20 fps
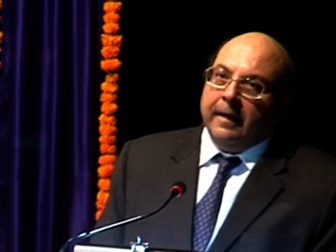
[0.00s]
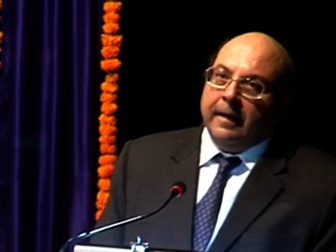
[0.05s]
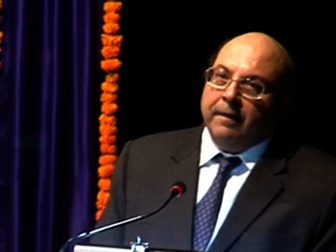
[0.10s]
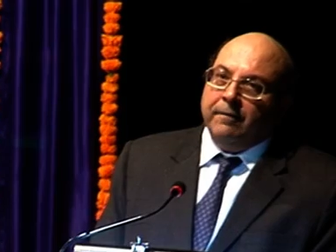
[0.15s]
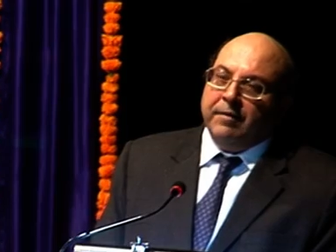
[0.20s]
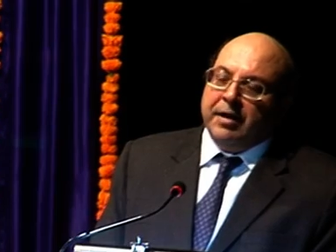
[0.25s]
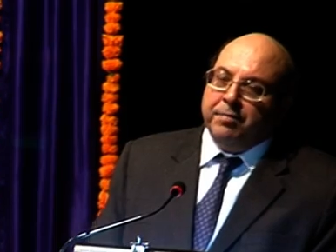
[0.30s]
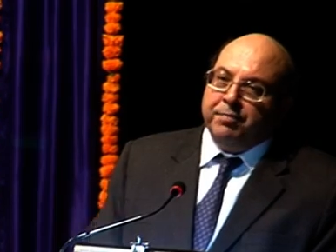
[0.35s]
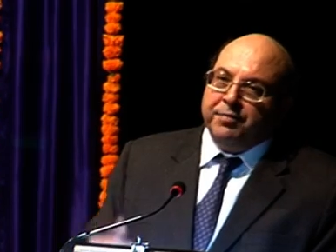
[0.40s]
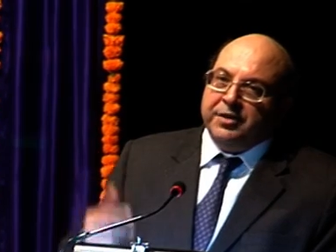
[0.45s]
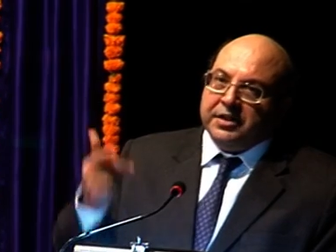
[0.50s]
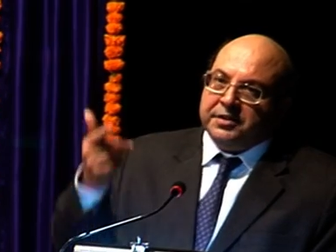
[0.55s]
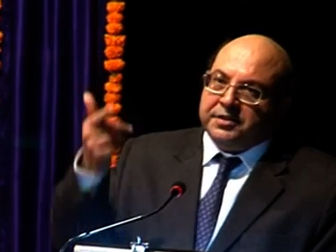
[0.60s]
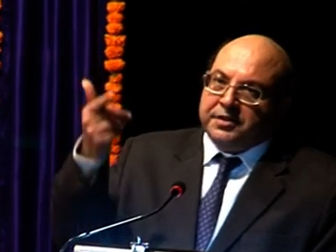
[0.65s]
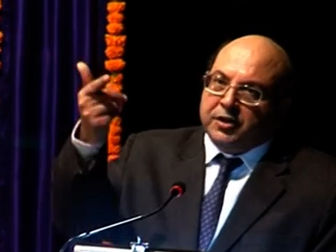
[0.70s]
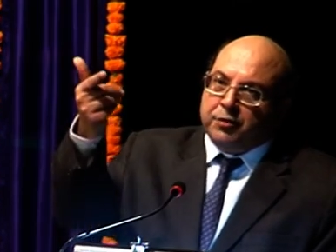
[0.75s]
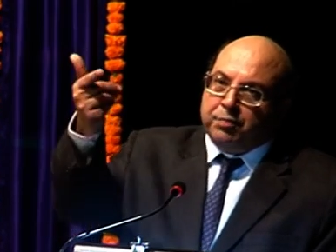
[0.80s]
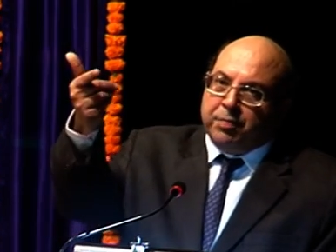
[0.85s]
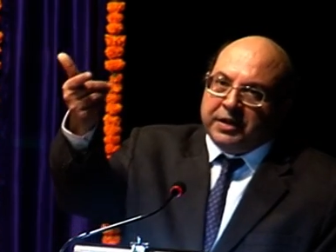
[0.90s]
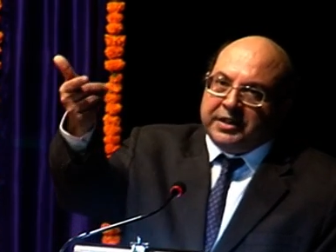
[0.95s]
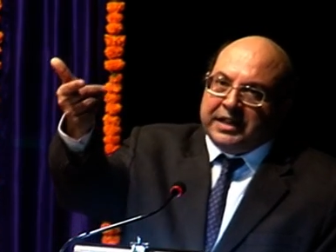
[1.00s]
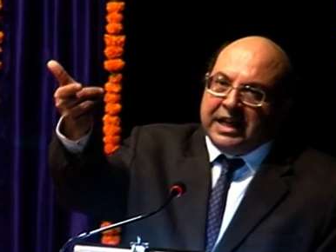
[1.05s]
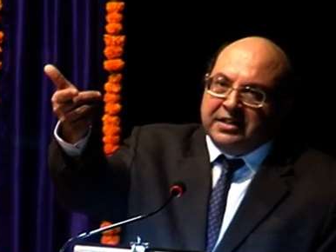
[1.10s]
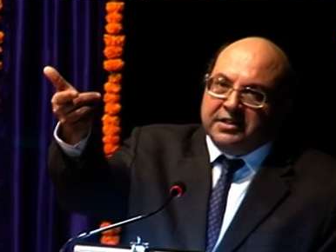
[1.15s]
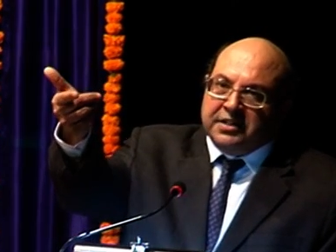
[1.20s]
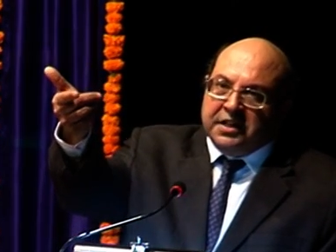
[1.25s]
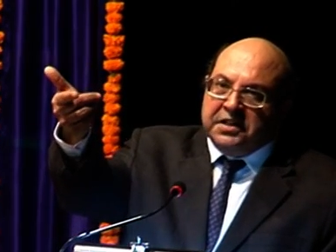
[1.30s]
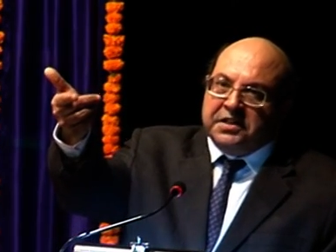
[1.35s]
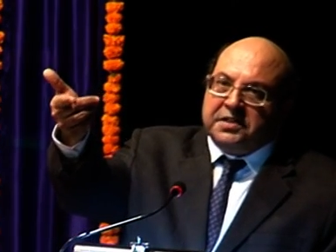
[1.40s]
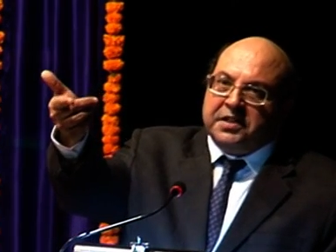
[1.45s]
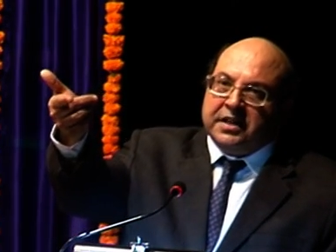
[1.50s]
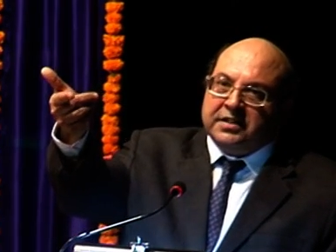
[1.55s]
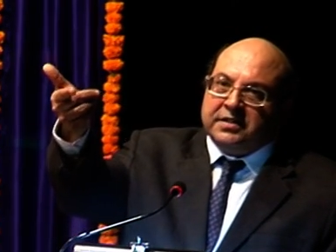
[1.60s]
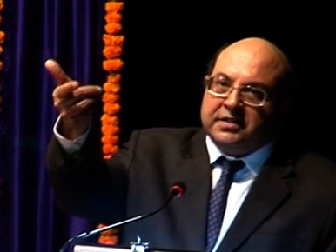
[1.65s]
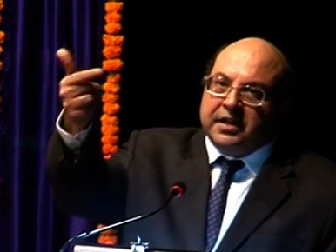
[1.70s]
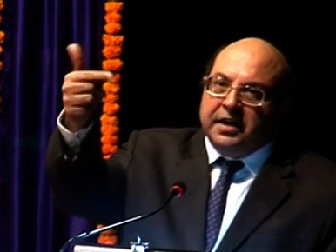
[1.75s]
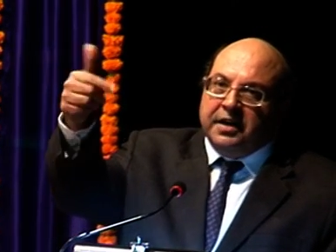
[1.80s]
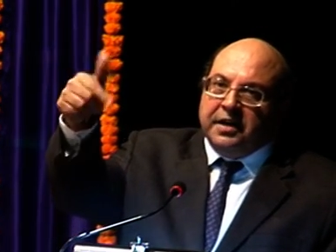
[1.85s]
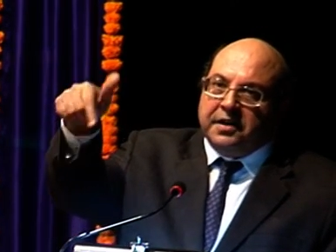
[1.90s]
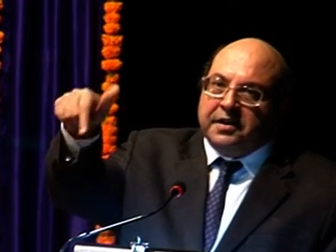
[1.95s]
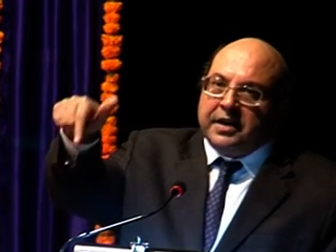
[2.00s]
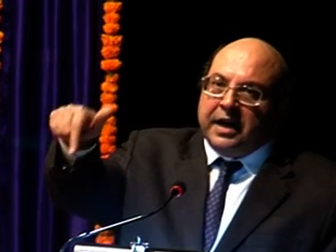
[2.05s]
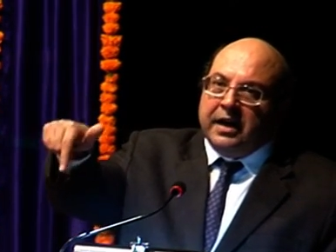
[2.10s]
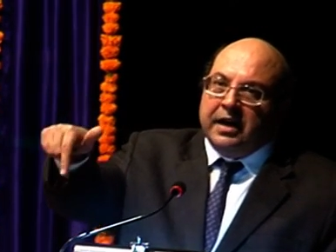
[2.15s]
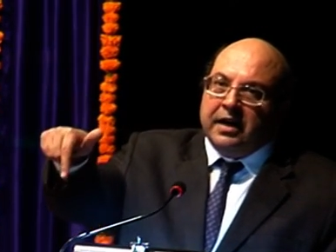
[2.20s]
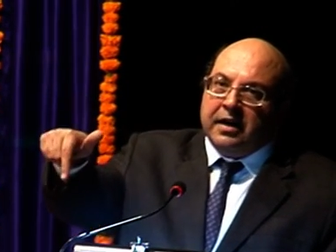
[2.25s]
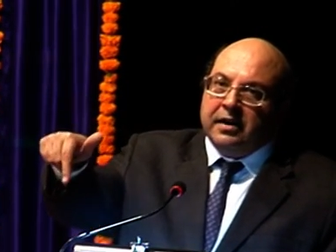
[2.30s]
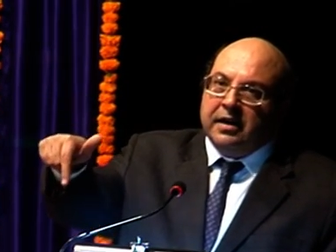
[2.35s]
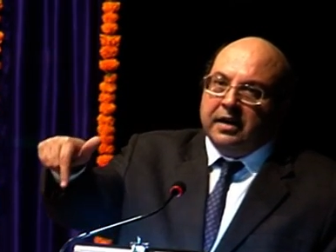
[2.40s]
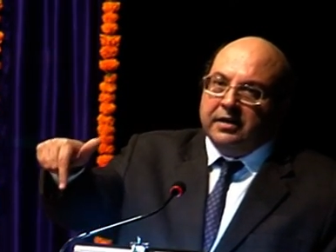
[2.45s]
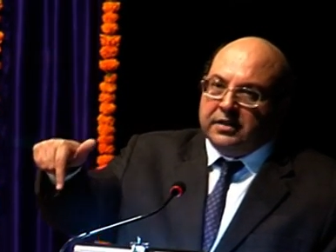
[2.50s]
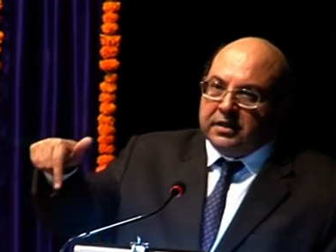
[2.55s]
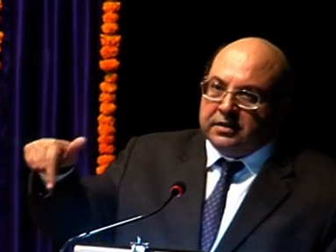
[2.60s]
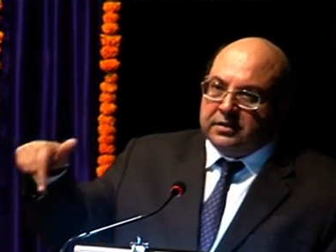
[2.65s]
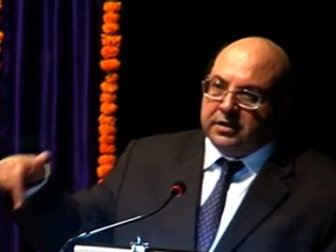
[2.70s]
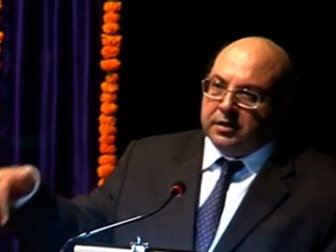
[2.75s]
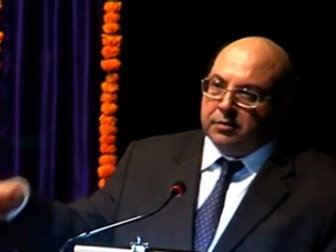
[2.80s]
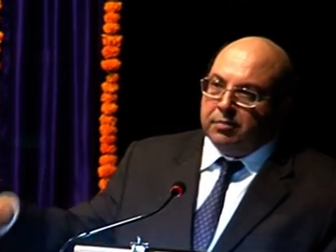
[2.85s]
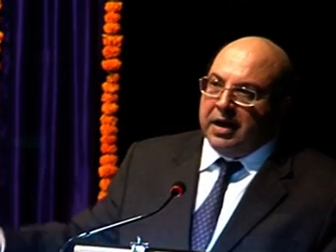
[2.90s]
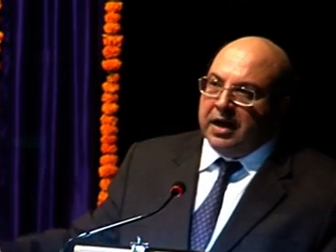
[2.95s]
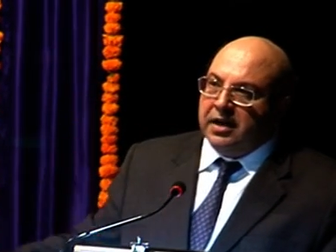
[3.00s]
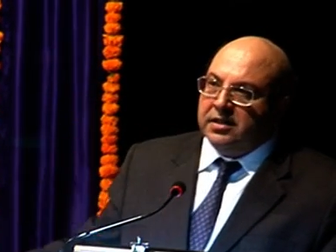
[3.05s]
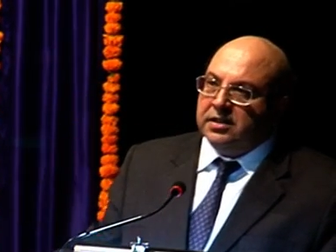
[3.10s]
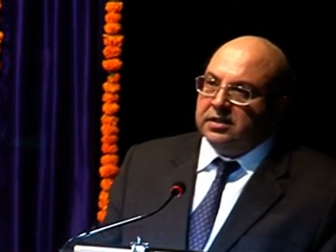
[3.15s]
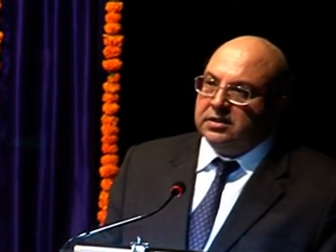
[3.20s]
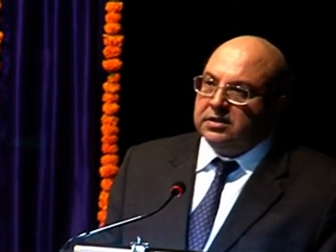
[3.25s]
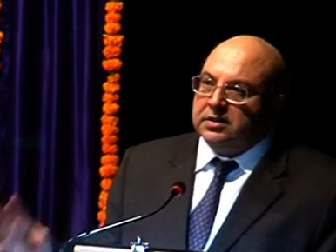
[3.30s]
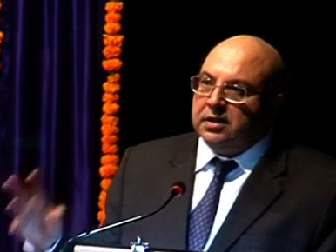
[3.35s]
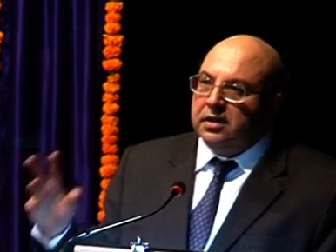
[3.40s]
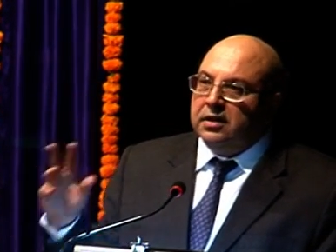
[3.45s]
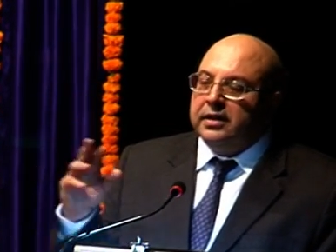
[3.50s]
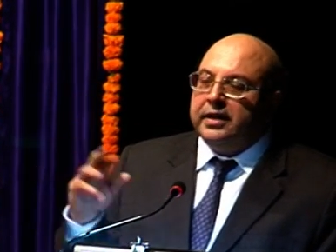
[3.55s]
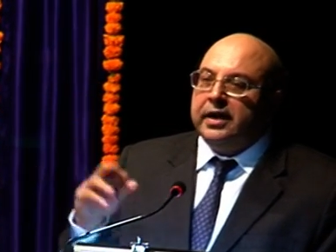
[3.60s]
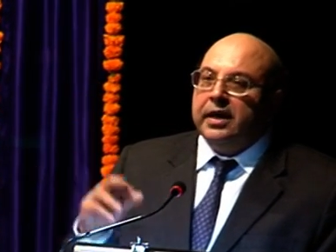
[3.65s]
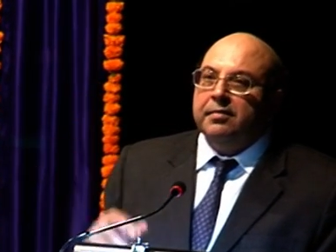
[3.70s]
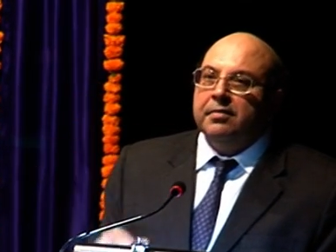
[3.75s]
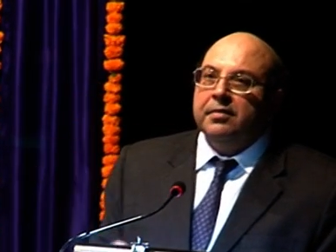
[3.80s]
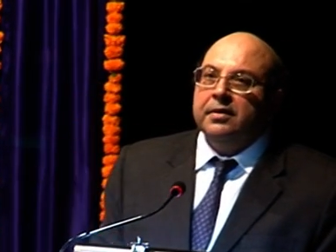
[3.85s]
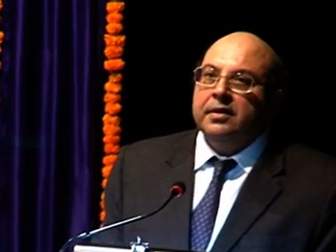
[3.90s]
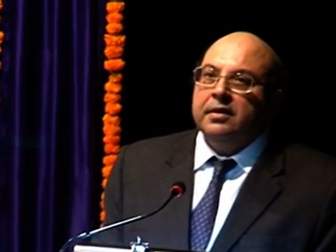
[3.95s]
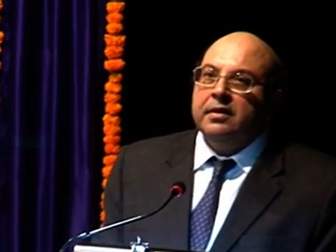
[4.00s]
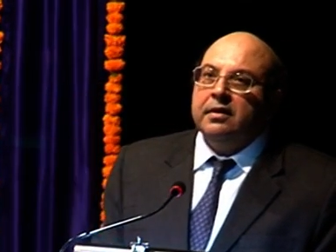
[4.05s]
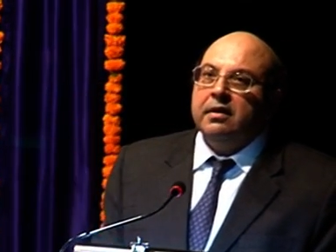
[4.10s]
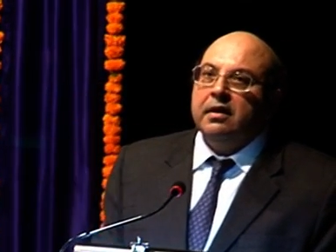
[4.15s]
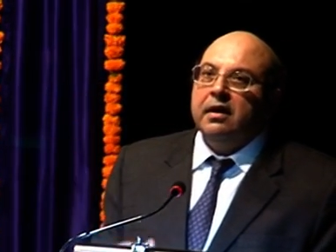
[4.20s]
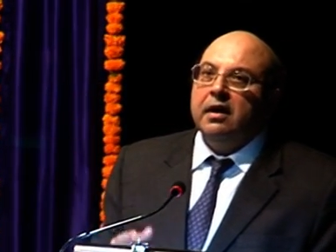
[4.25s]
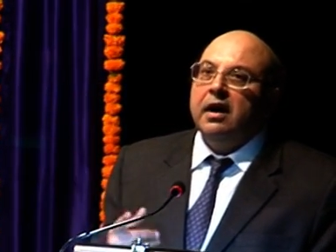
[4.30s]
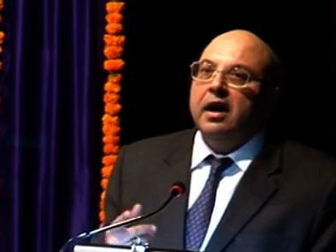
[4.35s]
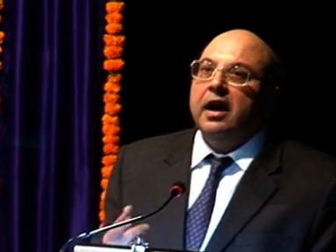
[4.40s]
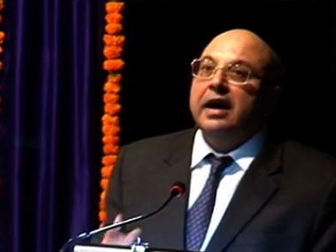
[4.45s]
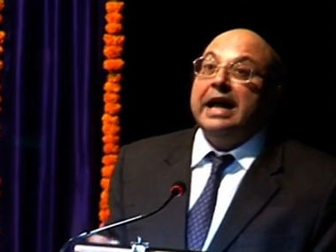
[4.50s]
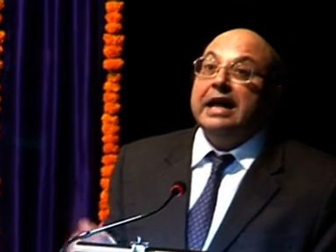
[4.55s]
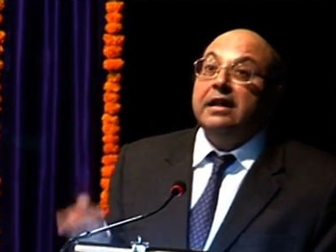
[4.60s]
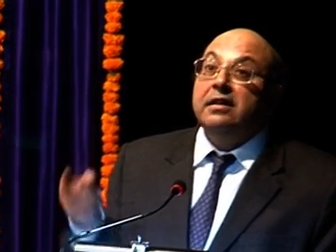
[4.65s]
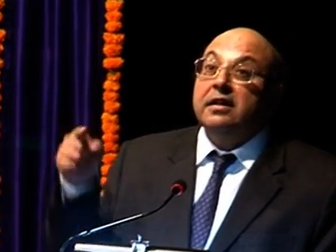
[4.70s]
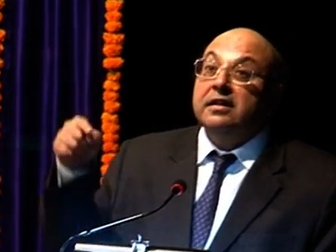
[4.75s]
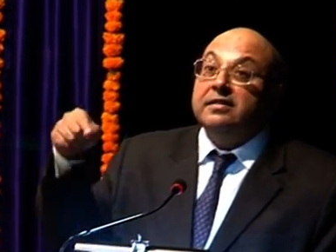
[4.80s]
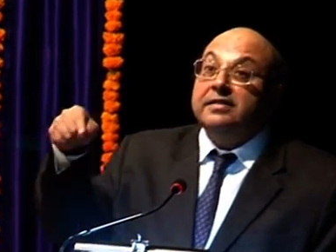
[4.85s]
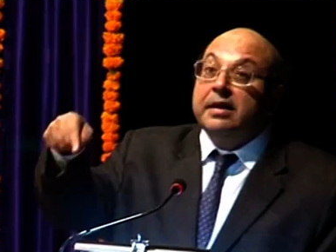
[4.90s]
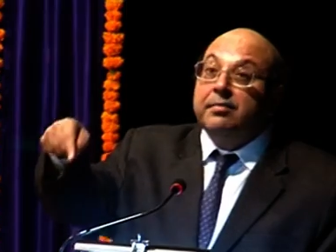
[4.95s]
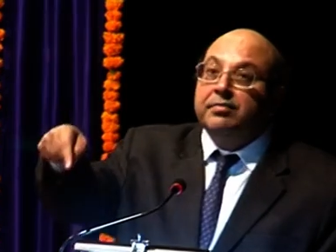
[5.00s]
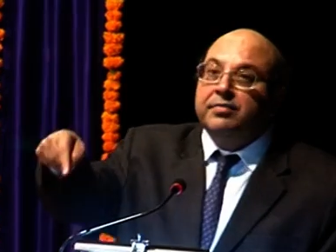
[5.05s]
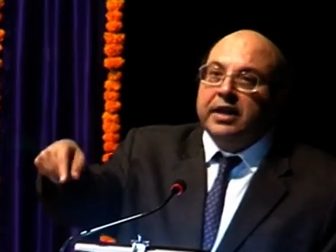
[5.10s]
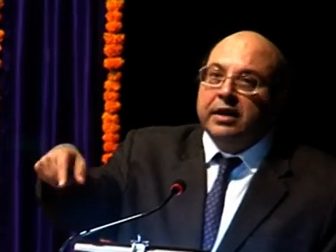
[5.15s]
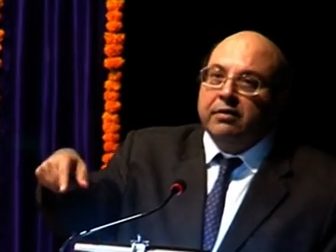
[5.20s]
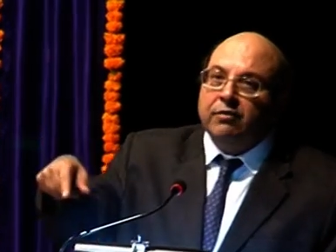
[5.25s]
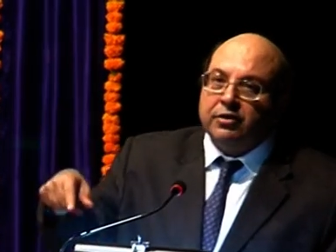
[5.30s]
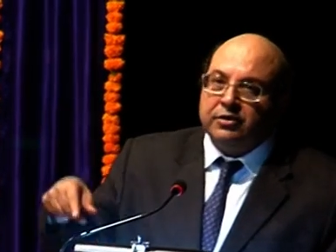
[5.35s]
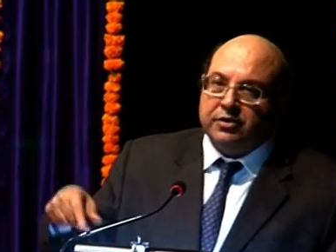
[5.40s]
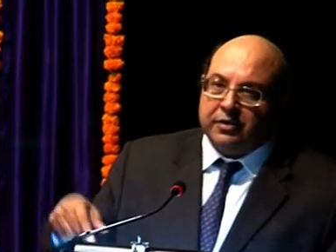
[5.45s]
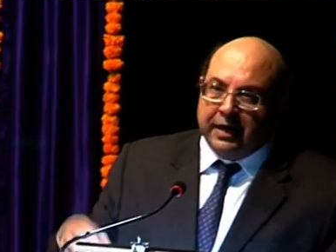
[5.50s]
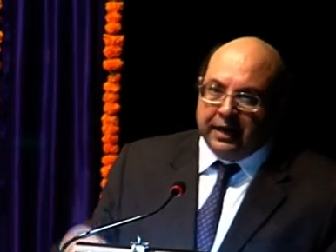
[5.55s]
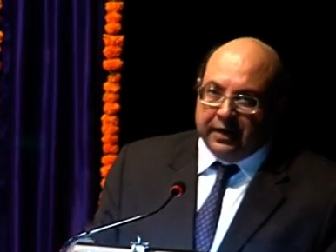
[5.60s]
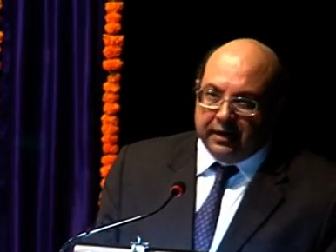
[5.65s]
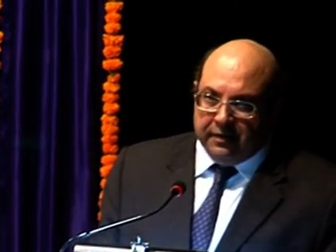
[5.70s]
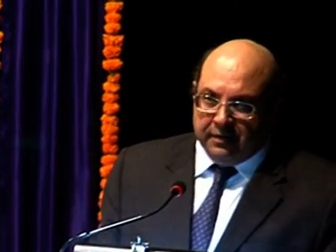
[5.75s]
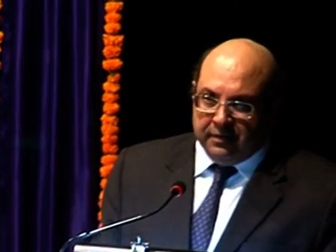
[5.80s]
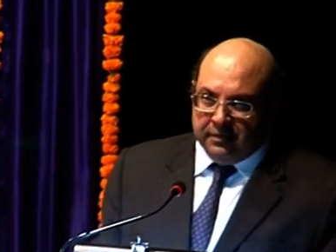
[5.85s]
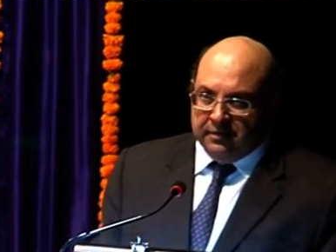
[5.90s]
When Justice Patanjali Shastri retired and Justice Mahajan's turn came, again the same thing was tried.